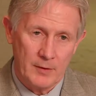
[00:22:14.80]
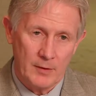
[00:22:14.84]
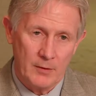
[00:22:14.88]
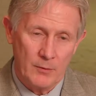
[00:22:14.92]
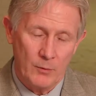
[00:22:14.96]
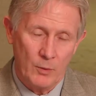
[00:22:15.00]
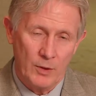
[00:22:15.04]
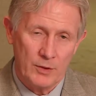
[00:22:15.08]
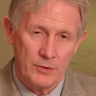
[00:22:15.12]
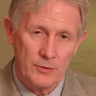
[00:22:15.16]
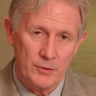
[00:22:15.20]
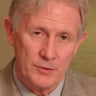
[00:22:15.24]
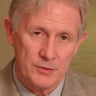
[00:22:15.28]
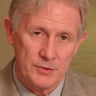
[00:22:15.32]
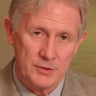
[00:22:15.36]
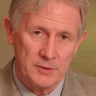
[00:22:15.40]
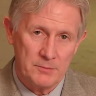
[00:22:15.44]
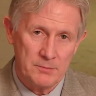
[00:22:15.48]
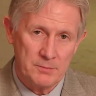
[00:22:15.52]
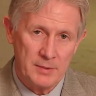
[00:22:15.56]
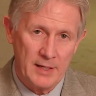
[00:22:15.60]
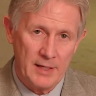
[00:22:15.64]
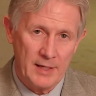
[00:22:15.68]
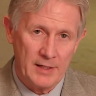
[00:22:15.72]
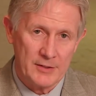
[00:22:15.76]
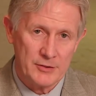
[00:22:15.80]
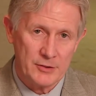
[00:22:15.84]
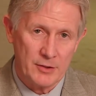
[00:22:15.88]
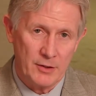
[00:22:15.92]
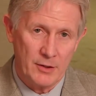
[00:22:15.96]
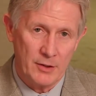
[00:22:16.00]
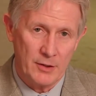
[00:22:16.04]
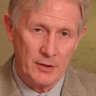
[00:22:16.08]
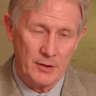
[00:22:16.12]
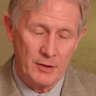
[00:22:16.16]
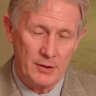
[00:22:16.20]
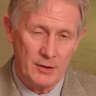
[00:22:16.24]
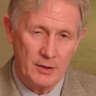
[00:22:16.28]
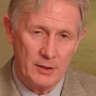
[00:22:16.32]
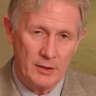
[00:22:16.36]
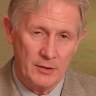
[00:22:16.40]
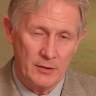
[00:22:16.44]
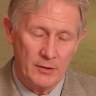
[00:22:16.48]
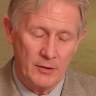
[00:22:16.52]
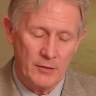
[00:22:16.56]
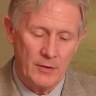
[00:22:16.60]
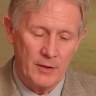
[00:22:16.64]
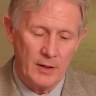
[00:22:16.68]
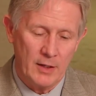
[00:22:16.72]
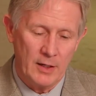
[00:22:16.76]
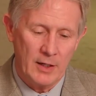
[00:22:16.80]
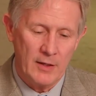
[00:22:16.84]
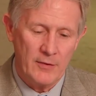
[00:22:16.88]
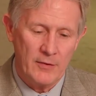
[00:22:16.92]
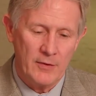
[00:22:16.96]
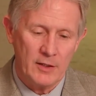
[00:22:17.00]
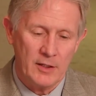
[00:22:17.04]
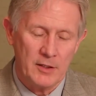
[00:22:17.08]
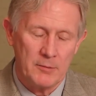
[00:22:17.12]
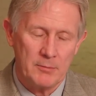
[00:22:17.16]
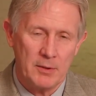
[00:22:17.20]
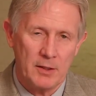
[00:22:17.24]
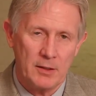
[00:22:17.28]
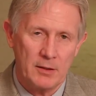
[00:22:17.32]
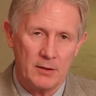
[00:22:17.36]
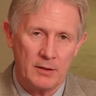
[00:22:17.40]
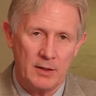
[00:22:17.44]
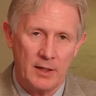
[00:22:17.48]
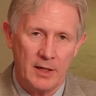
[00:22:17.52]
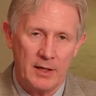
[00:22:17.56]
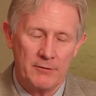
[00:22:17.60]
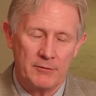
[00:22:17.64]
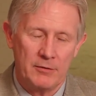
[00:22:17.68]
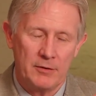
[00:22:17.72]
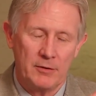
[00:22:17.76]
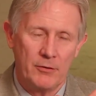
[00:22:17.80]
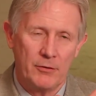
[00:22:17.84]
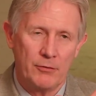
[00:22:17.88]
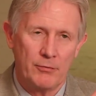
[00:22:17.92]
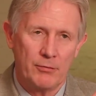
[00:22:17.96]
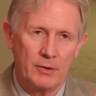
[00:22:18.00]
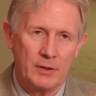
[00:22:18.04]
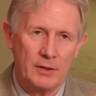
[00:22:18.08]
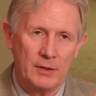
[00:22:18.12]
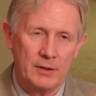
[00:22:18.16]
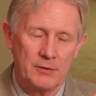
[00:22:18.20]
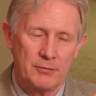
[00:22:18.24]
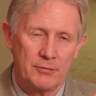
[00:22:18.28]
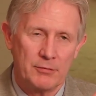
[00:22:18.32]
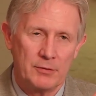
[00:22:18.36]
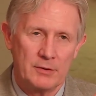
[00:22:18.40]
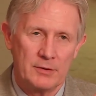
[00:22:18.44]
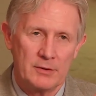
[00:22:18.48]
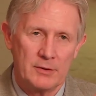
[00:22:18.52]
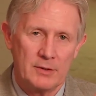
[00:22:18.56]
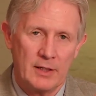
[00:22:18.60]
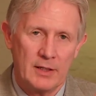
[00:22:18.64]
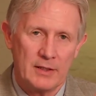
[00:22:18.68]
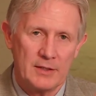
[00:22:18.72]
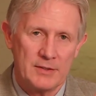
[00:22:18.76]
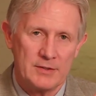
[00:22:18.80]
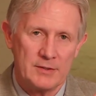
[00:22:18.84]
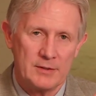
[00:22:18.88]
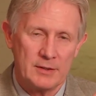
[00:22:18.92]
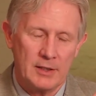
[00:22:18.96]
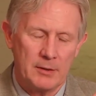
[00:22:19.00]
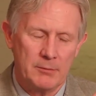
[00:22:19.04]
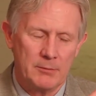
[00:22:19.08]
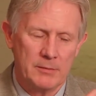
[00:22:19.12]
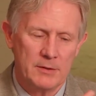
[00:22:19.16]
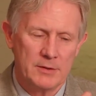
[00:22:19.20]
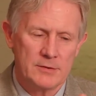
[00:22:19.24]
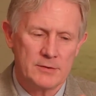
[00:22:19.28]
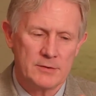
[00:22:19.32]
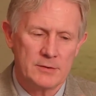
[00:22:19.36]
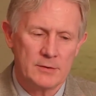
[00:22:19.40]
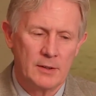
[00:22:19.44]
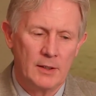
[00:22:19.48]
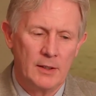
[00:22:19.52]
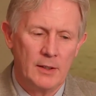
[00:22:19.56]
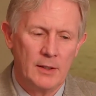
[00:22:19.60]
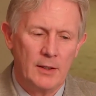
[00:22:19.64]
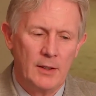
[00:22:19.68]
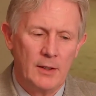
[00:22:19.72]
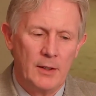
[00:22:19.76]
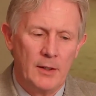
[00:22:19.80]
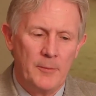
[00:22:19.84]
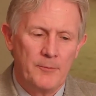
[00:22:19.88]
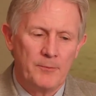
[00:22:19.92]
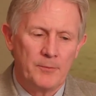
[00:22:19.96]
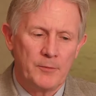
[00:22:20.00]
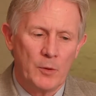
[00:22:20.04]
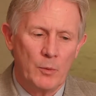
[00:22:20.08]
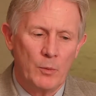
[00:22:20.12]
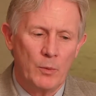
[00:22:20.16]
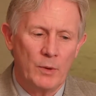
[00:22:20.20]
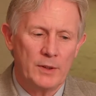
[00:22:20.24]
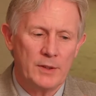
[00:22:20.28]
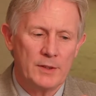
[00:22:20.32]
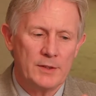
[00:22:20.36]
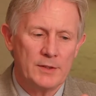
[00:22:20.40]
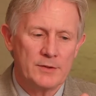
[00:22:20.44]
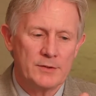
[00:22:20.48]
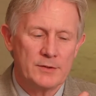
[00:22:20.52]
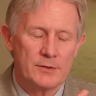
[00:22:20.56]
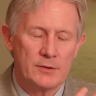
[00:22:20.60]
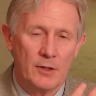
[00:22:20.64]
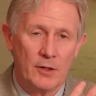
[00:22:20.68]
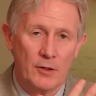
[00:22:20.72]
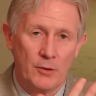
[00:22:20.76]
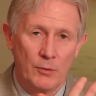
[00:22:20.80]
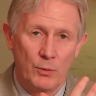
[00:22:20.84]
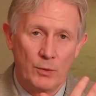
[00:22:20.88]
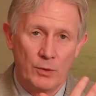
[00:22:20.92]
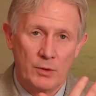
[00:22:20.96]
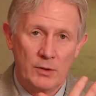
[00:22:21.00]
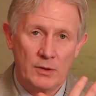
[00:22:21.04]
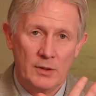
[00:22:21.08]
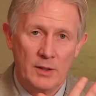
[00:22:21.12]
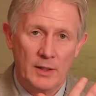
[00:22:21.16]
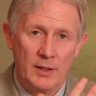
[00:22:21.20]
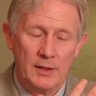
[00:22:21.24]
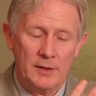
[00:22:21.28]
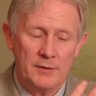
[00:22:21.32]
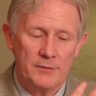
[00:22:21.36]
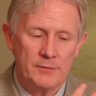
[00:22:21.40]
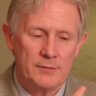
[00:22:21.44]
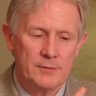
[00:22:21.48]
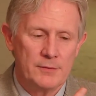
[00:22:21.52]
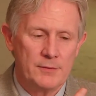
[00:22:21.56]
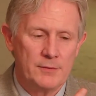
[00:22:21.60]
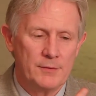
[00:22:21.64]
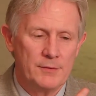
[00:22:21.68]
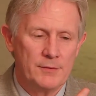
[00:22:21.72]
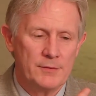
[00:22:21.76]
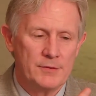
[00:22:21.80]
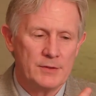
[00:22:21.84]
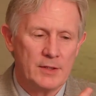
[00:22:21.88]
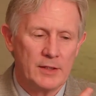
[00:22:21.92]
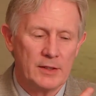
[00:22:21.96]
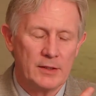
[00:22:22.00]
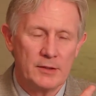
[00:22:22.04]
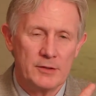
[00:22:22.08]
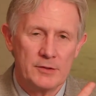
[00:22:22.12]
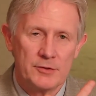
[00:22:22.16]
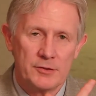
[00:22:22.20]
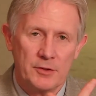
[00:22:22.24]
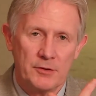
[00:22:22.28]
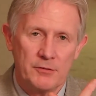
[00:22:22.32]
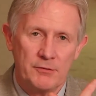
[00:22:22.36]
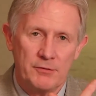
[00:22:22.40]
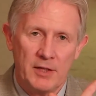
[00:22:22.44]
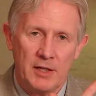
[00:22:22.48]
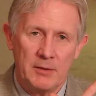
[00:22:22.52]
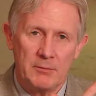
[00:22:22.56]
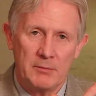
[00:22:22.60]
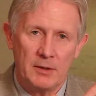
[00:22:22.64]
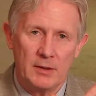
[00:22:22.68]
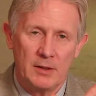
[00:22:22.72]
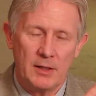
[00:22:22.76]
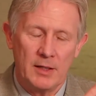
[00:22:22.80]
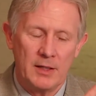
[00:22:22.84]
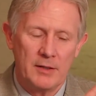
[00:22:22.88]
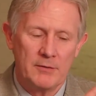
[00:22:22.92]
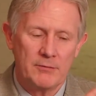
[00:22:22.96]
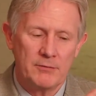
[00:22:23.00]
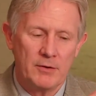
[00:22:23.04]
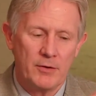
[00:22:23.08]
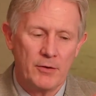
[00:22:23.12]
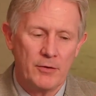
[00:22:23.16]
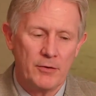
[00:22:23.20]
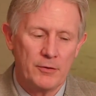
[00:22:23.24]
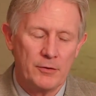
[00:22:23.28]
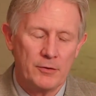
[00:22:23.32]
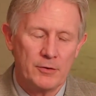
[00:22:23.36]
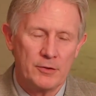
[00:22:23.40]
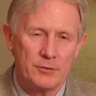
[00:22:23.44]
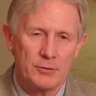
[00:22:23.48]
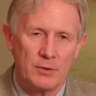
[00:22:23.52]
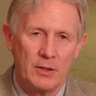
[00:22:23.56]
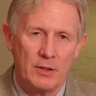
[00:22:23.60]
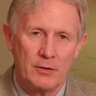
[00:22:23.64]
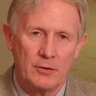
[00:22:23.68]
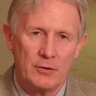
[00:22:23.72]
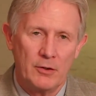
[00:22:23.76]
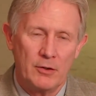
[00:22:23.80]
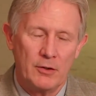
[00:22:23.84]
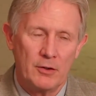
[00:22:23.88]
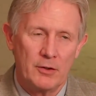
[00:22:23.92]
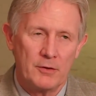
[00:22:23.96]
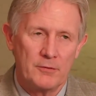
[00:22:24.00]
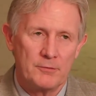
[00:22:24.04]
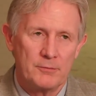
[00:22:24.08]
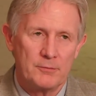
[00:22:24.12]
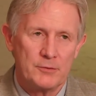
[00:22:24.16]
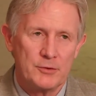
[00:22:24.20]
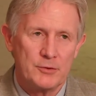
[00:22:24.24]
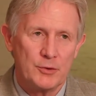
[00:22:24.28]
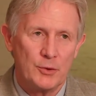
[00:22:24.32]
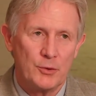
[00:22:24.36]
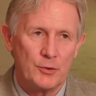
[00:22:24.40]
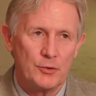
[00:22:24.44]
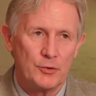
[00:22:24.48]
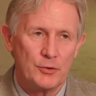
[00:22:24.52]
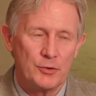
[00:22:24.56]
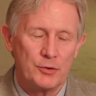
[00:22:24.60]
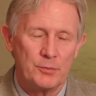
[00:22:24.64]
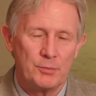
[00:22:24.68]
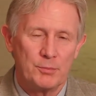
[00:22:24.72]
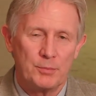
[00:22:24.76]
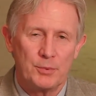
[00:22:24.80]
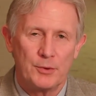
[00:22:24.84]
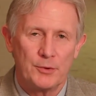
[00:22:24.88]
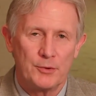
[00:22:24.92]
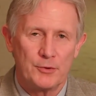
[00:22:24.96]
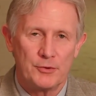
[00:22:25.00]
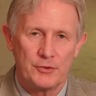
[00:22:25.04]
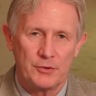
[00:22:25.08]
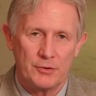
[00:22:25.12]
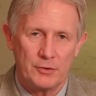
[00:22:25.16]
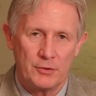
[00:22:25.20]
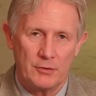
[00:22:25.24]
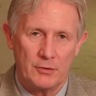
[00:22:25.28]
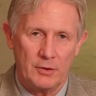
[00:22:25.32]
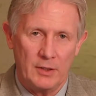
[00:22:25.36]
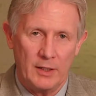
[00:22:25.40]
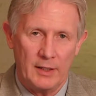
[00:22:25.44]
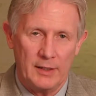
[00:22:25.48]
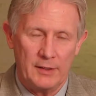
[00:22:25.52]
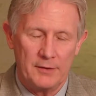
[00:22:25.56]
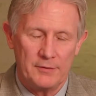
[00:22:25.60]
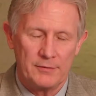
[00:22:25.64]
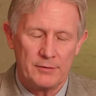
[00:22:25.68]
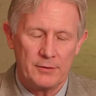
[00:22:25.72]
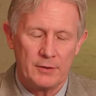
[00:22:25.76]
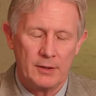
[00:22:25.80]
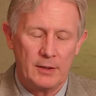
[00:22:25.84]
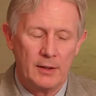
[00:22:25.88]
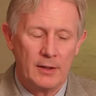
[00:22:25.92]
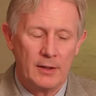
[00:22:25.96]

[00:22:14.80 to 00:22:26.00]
what those impacts are. And I think about life in 3 different kind of segments. One is our work life, second is our family life, and third is what I'll call our social, personal life.